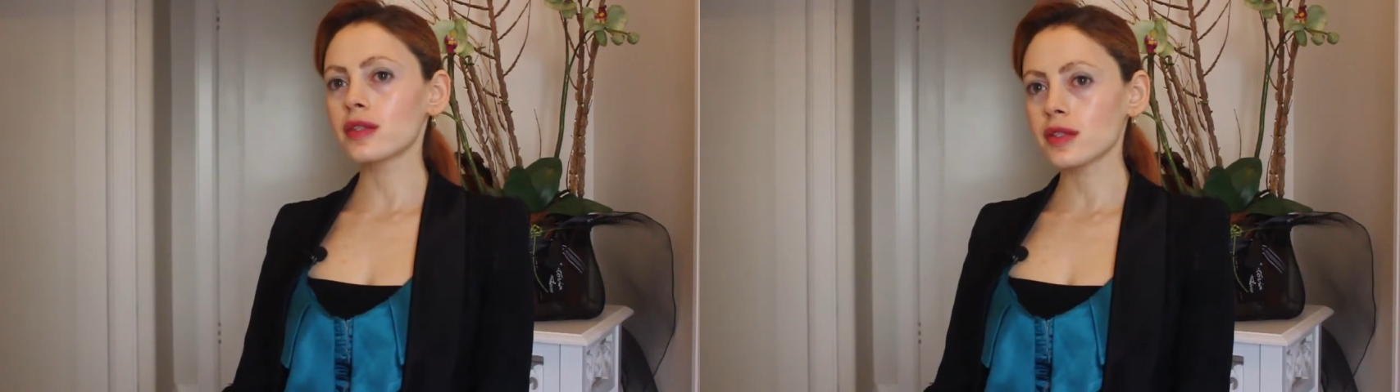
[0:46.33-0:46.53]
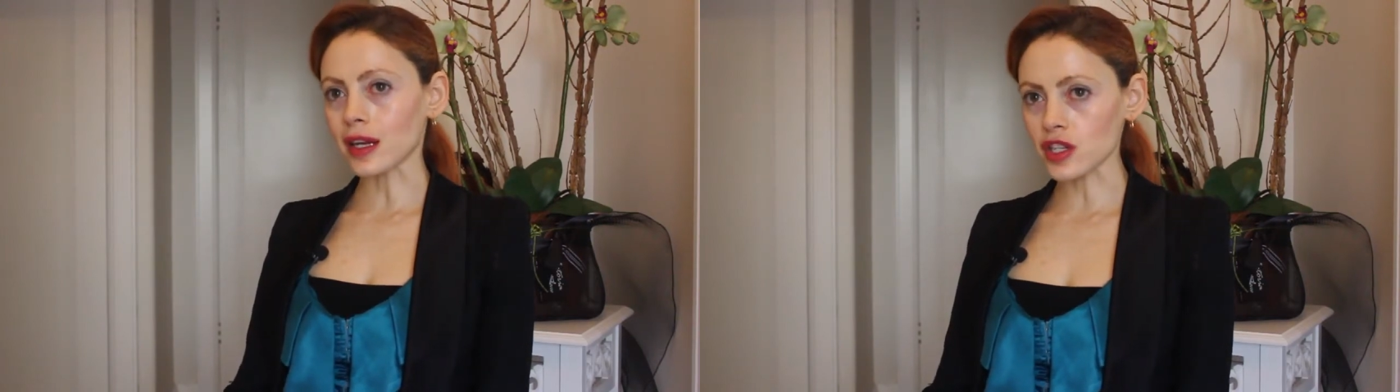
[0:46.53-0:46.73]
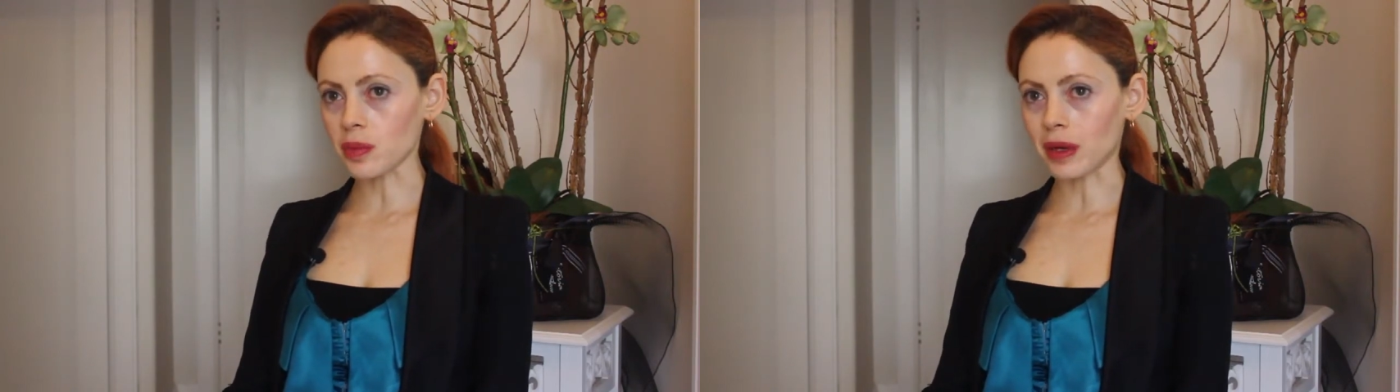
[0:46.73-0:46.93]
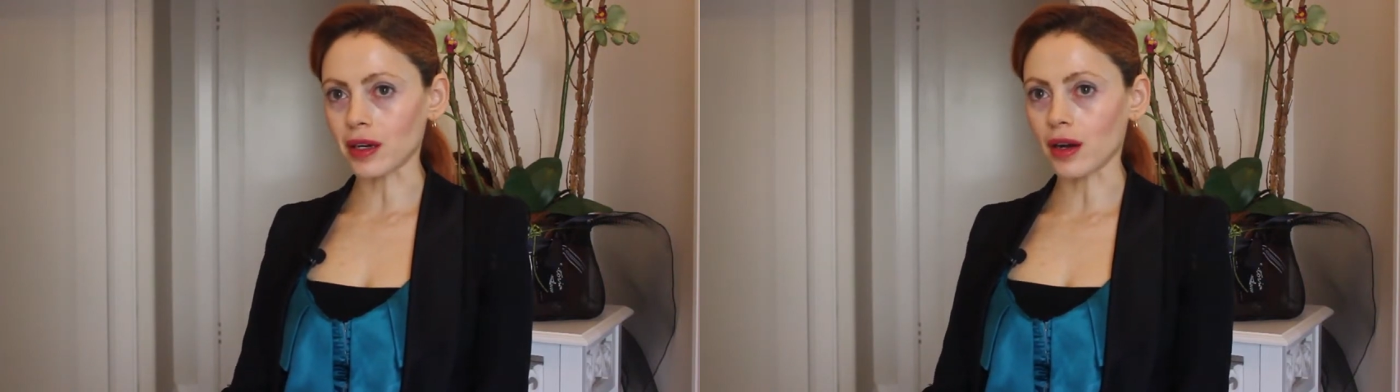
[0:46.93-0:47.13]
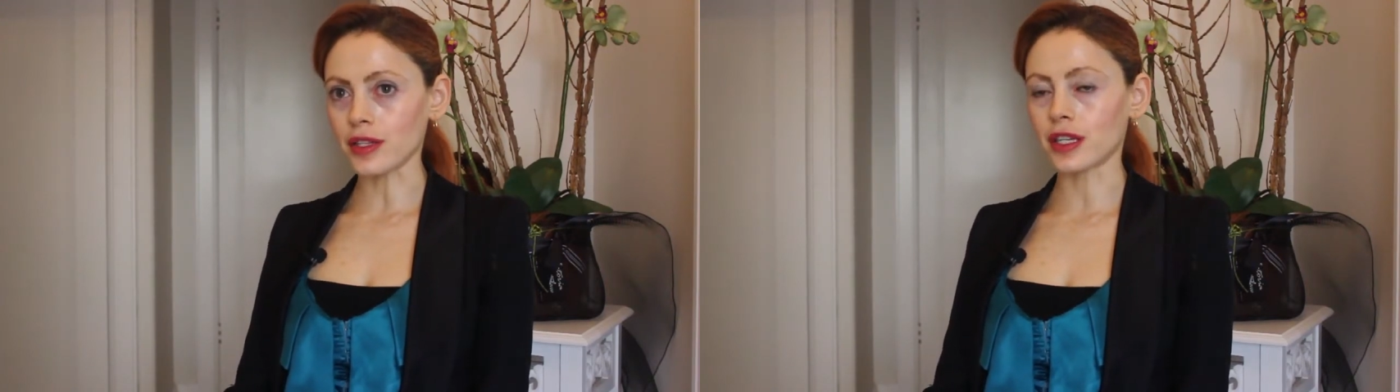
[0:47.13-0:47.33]
such a
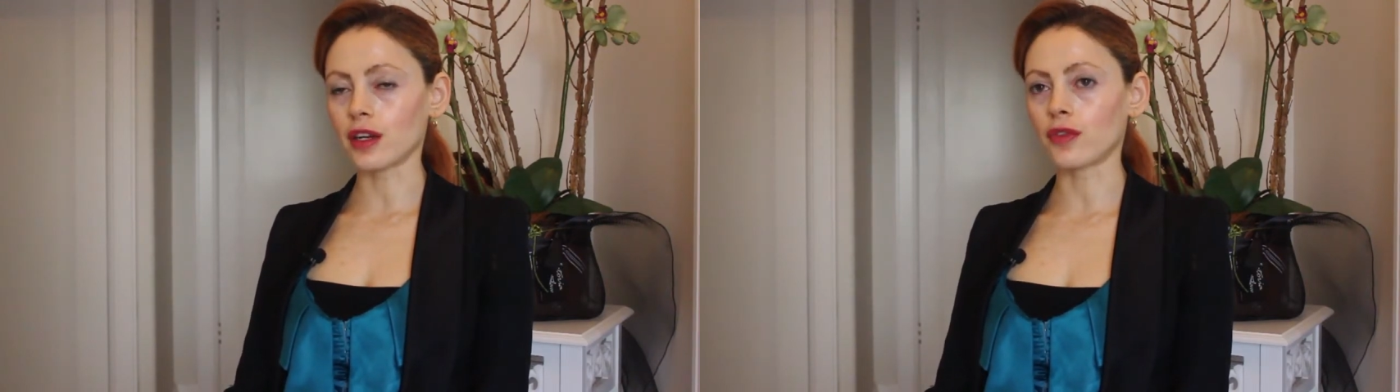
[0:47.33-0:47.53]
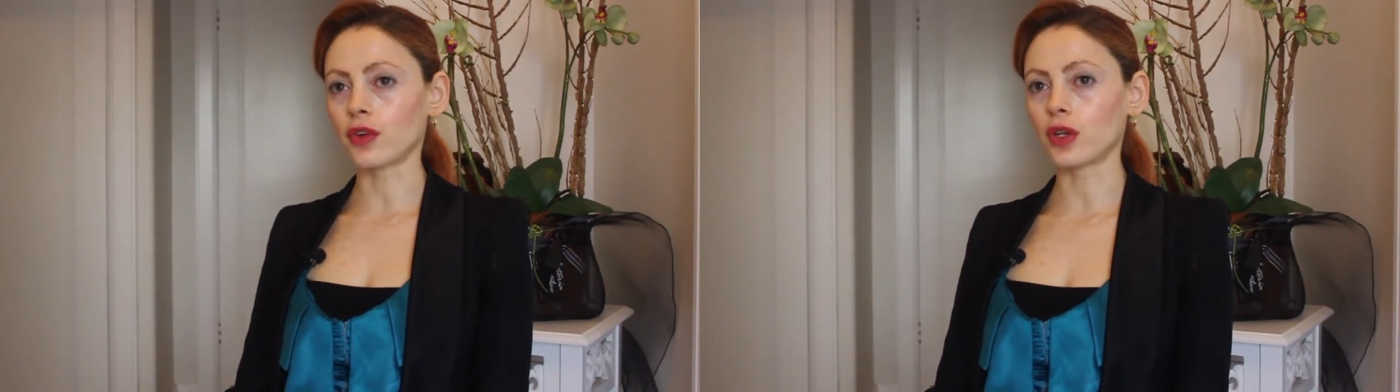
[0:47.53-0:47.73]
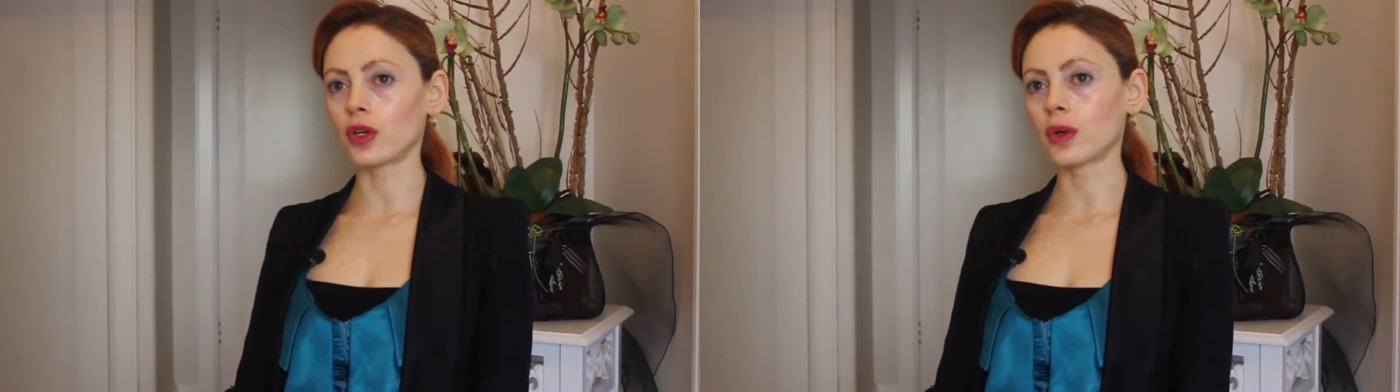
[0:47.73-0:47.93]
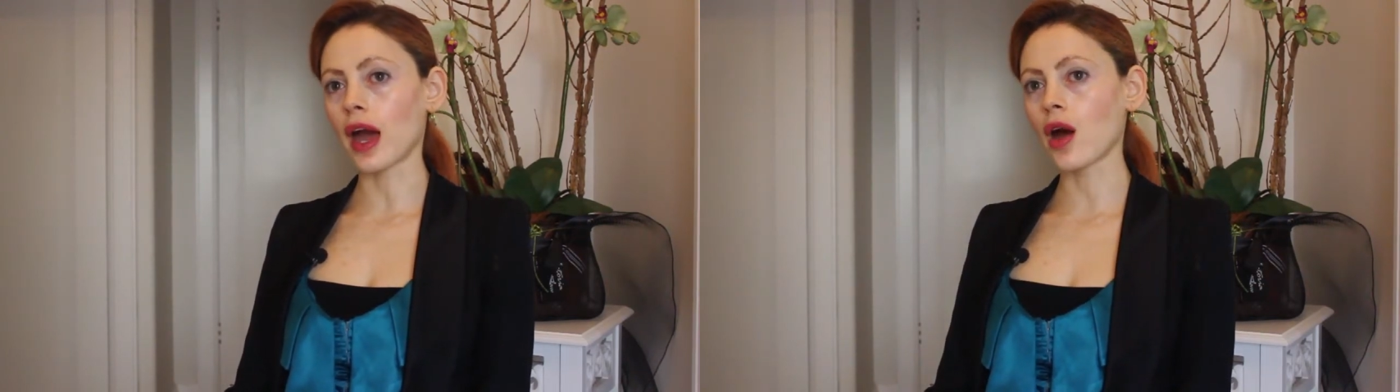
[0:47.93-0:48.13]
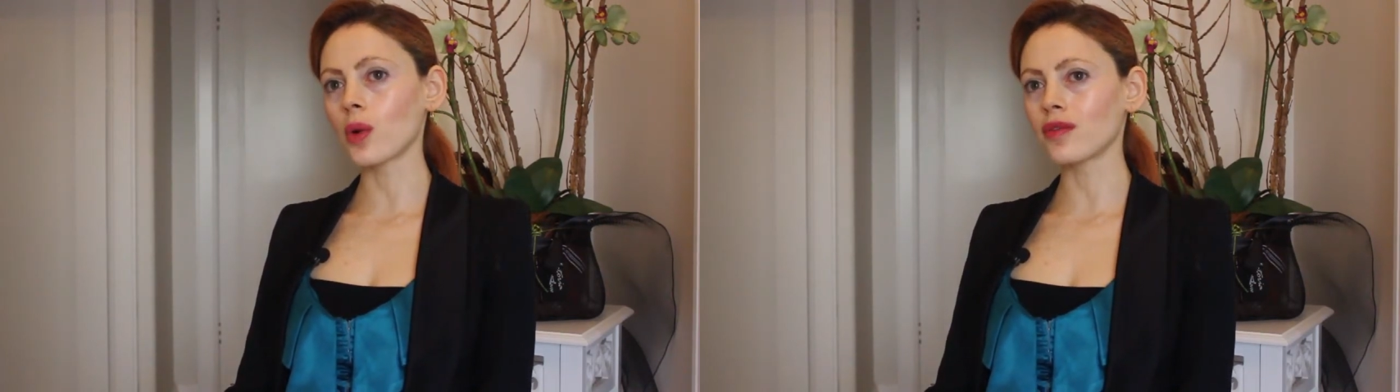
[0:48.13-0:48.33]
bad idea for you.
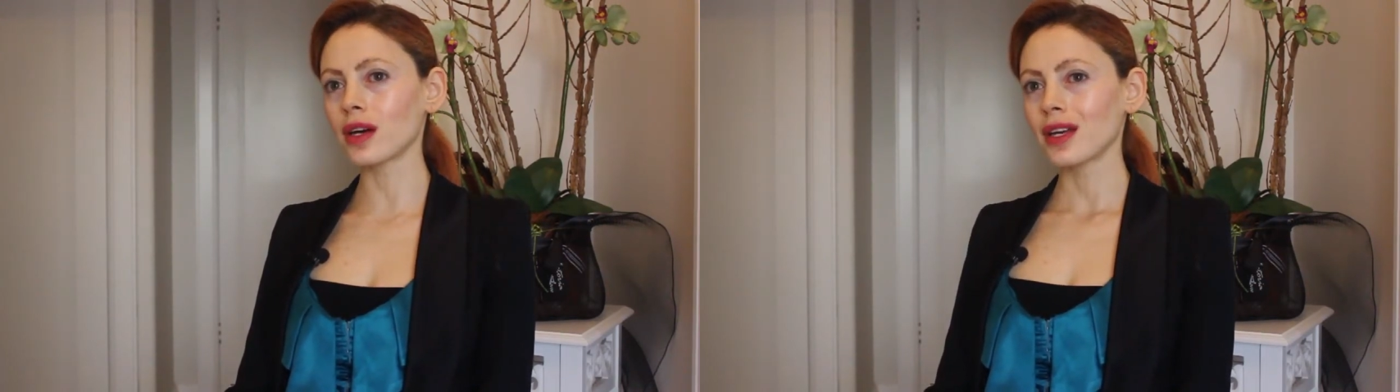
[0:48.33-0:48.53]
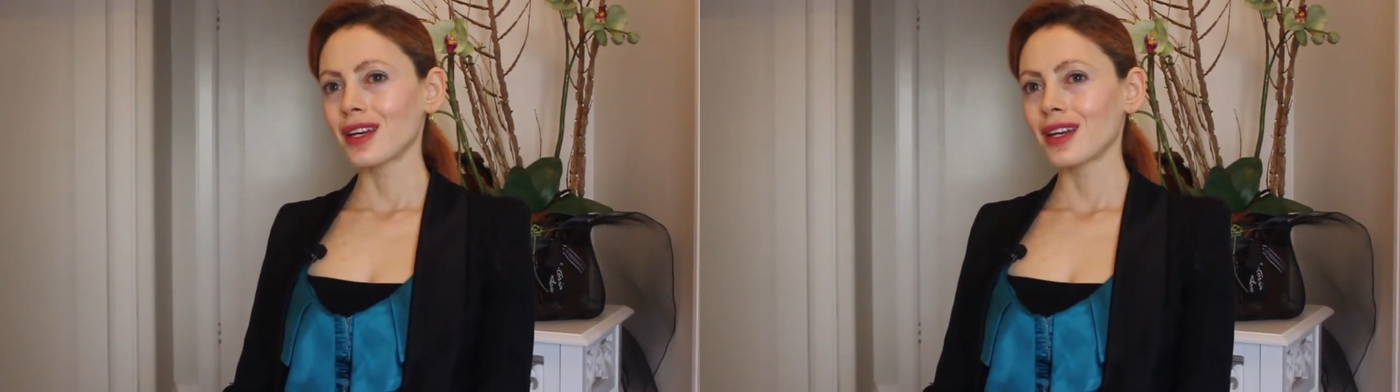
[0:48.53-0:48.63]
However,